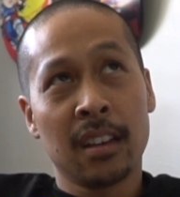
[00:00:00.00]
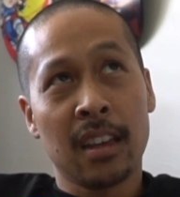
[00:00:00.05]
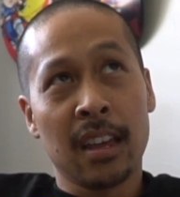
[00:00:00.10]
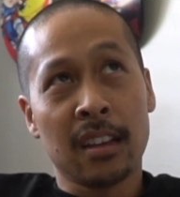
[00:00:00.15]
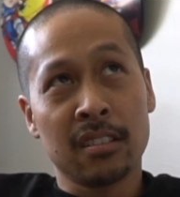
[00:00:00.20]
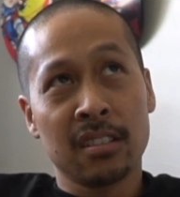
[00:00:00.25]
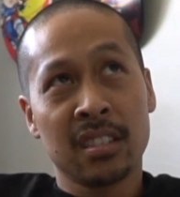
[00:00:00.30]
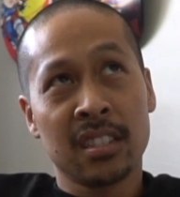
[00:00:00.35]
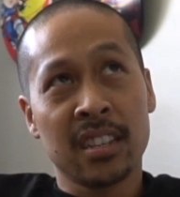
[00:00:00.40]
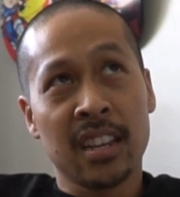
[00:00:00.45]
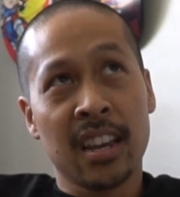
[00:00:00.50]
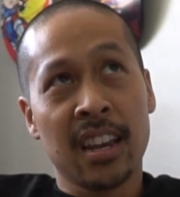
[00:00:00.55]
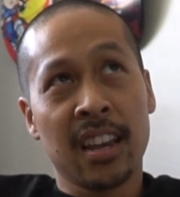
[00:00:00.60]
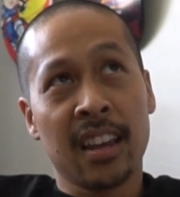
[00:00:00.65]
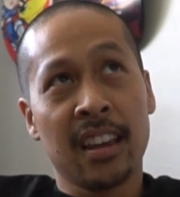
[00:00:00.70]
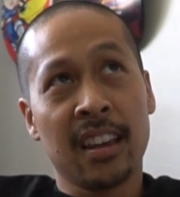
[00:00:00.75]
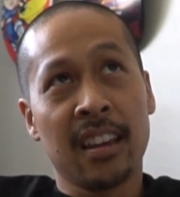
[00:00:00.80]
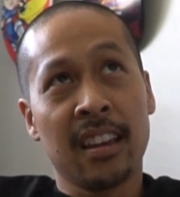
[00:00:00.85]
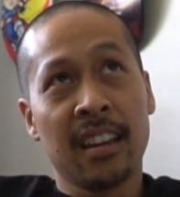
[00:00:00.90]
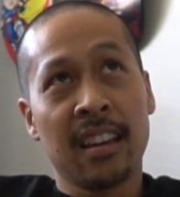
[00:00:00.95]

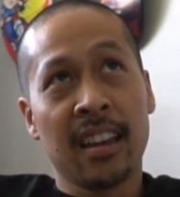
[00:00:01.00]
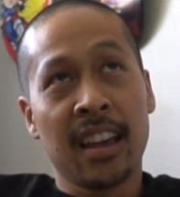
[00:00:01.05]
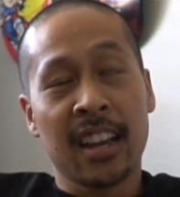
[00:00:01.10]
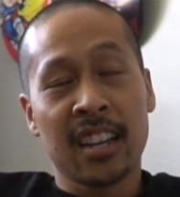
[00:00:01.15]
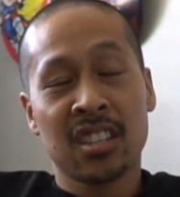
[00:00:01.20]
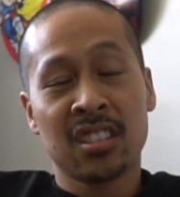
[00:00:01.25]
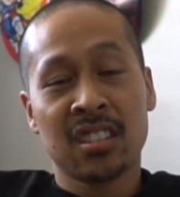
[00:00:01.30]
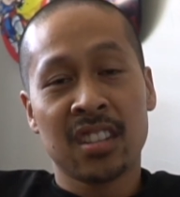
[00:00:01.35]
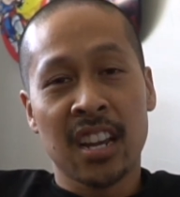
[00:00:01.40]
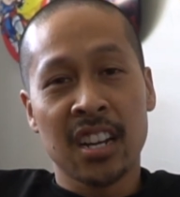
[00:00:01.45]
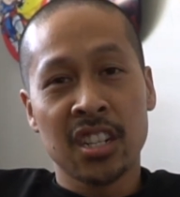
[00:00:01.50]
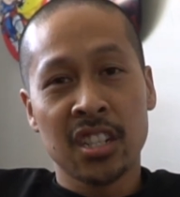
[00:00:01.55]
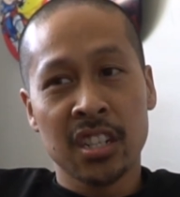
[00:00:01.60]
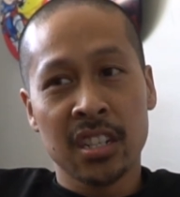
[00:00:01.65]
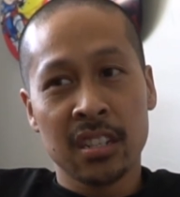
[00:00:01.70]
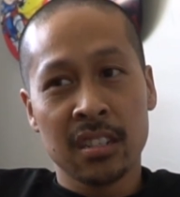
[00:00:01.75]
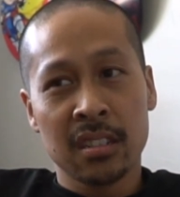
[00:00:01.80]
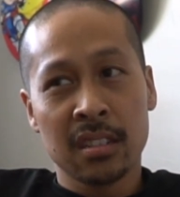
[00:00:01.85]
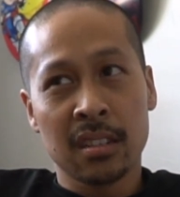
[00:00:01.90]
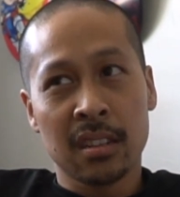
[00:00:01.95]
LCA
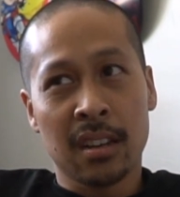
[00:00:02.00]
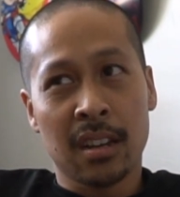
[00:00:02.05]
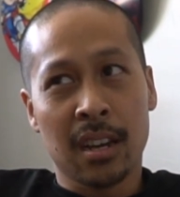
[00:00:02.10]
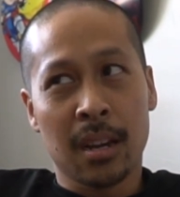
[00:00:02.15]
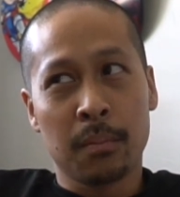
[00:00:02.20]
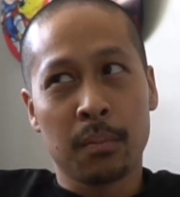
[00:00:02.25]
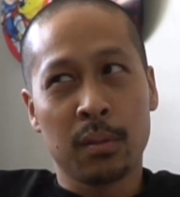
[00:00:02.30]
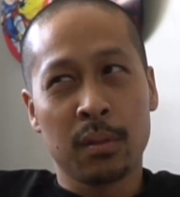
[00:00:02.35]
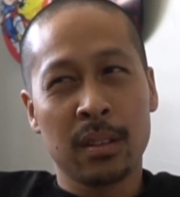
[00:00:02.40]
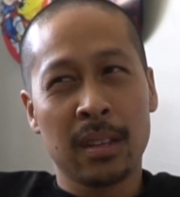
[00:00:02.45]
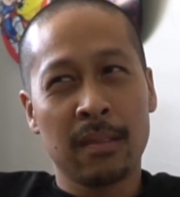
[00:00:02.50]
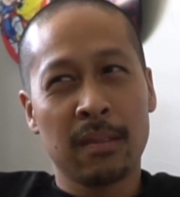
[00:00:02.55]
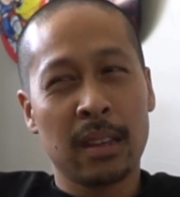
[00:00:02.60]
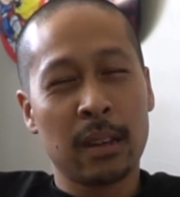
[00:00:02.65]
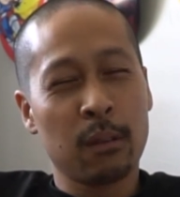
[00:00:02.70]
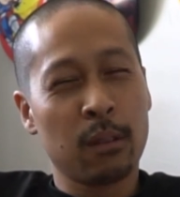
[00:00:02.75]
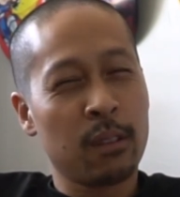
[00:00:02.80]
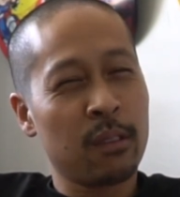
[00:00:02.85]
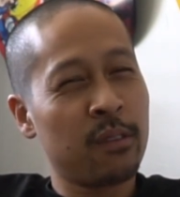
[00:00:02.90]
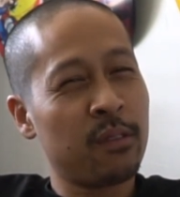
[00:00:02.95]
extensions. I believe
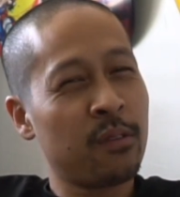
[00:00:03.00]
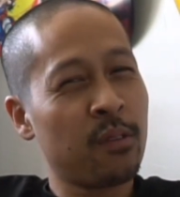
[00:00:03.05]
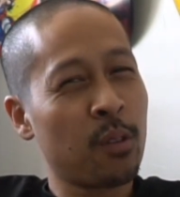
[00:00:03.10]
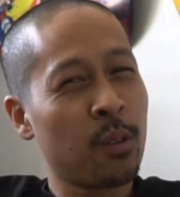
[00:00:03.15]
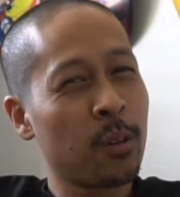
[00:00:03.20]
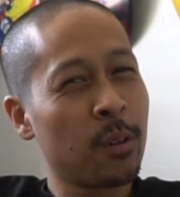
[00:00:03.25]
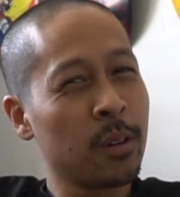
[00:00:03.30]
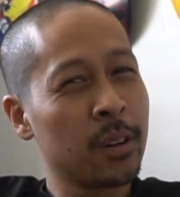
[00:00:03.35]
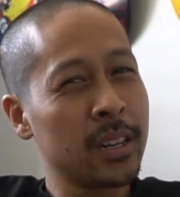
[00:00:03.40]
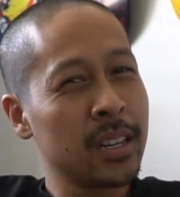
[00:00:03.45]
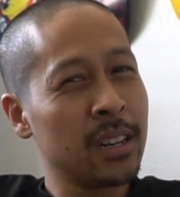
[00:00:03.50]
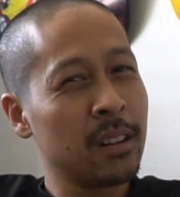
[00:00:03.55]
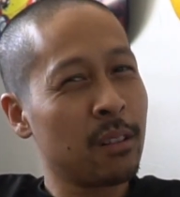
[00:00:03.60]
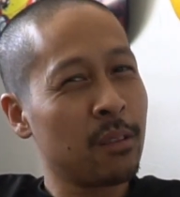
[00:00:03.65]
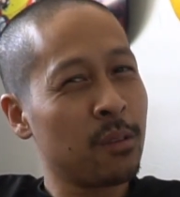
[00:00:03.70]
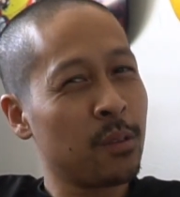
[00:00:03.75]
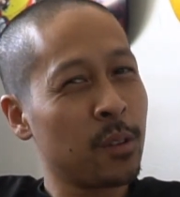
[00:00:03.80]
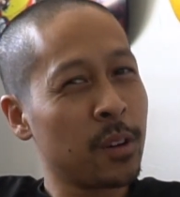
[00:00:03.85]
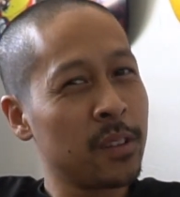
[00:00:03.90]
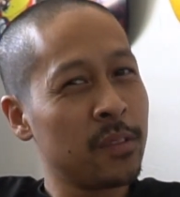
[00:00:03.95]
they were 40
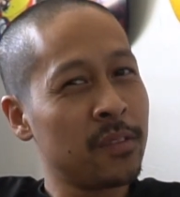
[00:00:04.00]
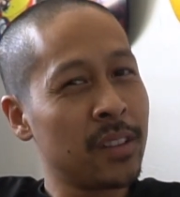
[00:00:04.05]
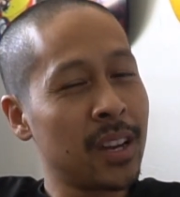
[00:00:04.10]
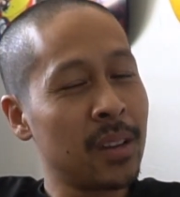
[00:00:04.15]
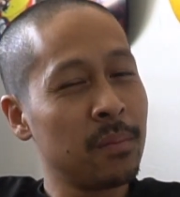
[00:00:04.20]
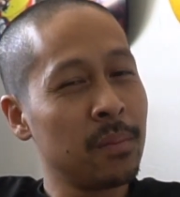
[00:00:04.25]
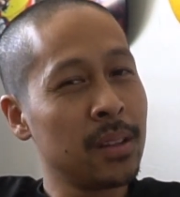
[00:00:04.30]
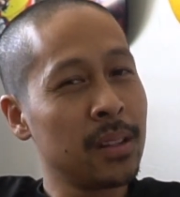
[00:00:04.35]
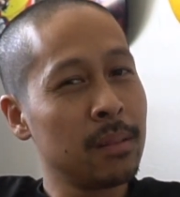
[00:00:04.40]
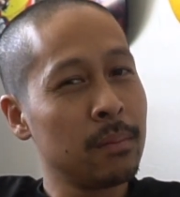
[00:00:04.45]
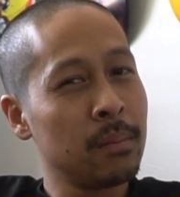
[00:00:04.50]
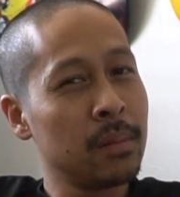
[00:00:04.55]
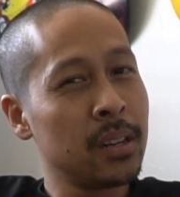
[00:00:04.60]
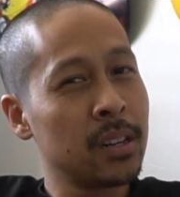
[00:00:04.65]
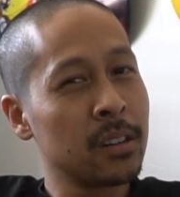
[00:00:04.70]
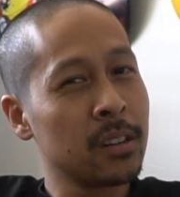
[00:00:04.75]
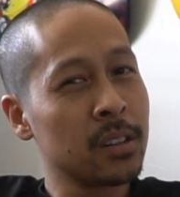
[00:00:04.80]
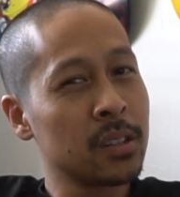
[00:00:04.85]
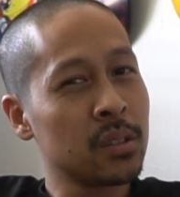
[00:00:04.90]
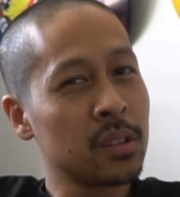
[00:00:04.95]
or 45
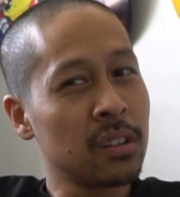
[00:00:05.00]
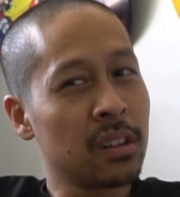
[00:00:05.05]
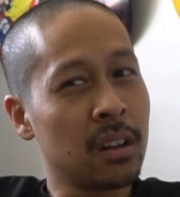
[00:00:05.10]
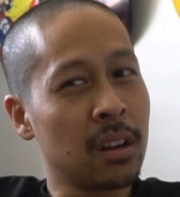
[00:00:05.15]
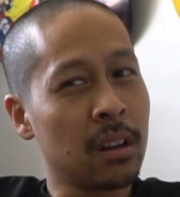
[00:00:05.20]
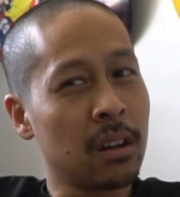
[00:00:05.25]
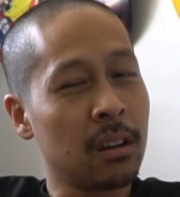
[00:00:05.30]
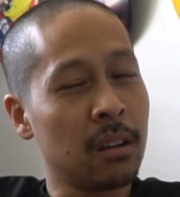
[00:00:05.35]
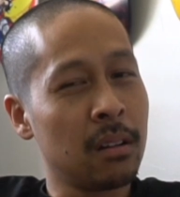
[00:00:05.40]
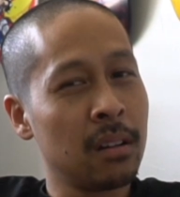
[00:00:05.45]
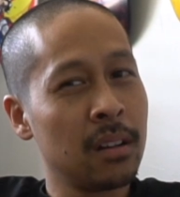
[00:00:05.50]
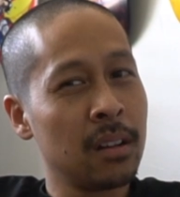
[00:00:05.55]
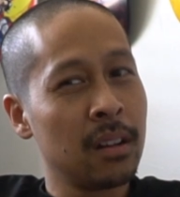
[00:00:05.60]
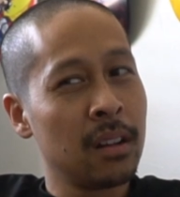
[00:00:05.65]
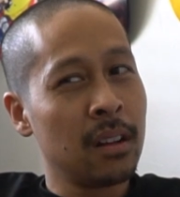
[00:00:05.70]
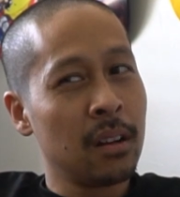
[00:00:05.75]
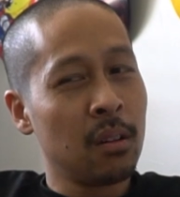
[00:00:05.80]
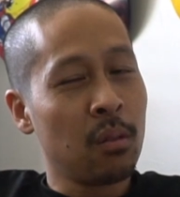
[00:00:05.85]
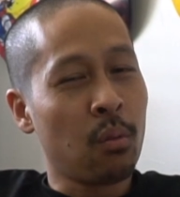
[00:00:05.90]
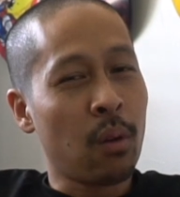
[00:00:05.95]
millimeters
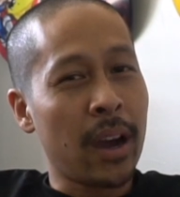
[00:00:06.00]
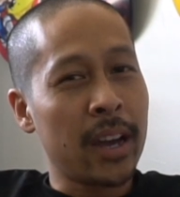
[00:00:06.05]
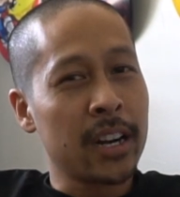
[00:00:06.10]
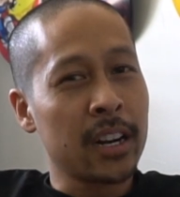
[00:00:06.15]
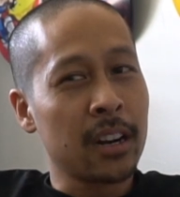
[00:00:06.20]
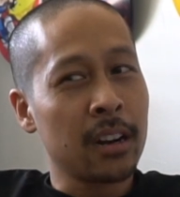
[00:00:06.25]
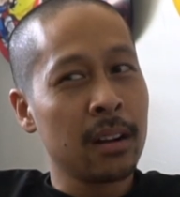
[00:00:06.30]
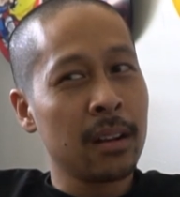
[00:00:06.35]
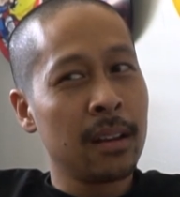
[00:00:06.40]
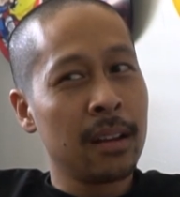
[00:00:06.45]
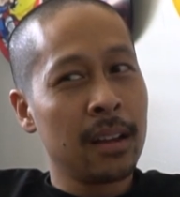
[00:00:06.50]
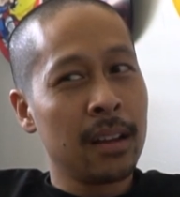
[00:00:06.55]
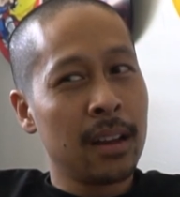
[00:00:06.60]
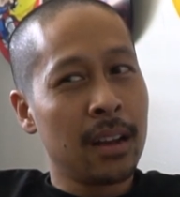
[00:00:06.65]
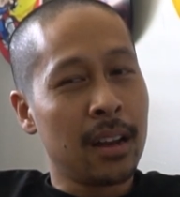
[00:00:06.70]
wider.